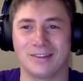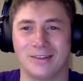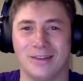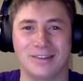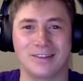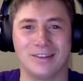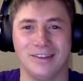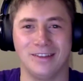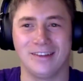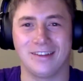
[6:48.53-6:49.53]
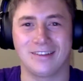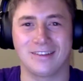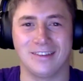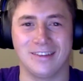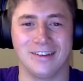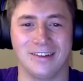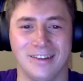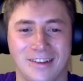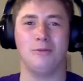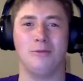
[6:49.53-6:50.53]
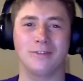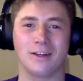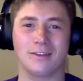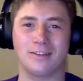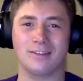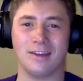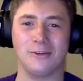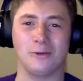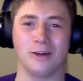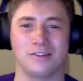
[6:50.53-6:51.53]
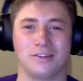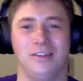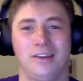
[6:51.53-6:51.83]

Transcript: So that's good. Yeah, it's good to hear. Moving on to the second question.